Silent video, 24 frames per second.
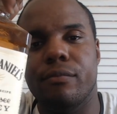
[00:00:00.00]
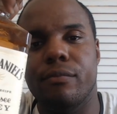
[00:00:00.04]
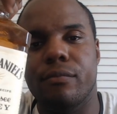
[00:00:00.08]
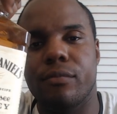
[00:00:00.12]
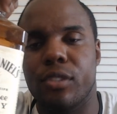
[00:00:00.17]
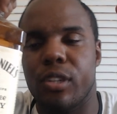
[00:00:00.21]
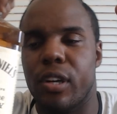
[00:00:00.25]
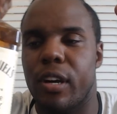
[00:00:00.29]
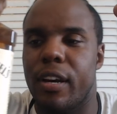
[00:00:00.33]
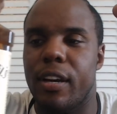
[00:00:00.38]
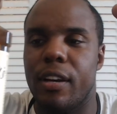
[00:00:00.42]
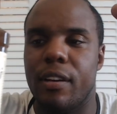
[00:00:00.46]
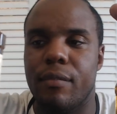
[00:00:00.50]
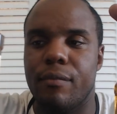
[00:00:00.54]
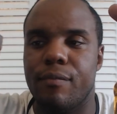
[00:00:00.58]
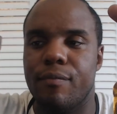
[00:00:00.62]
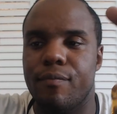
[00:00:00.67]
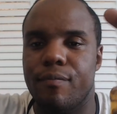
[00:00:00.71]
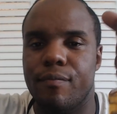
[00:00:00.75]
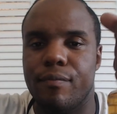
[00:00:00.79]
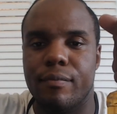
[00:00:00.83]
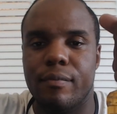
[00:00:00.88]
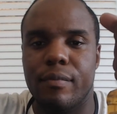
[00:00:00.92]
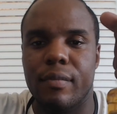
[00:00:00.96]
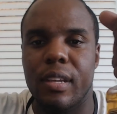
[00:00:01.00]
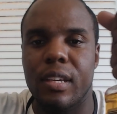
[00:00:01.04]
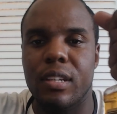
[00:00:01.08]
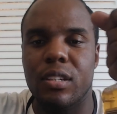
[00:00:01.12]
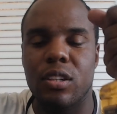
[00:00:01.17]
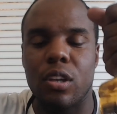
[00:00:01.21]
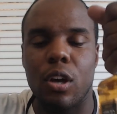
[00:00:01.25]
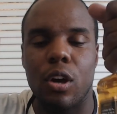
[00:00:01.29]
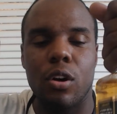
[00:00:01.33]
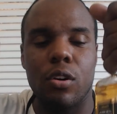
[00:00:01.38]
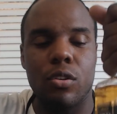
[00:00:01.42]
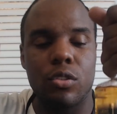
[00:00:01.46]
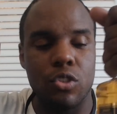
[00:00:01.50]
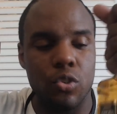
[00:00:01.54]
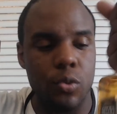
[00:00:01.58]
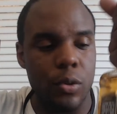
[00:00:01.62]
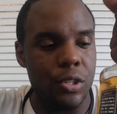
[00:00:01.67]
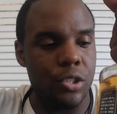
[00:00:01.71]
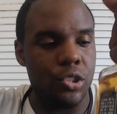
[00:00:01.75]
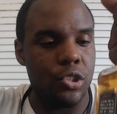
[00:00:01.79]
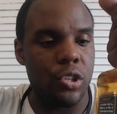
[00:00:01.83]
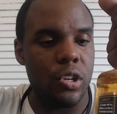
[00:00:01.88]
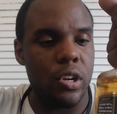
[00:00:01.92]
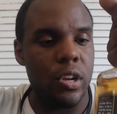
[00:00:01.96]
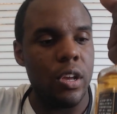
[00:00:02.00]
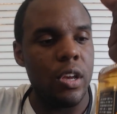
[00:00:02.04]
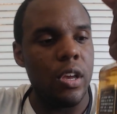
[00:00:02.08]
Sorry, it's all switched.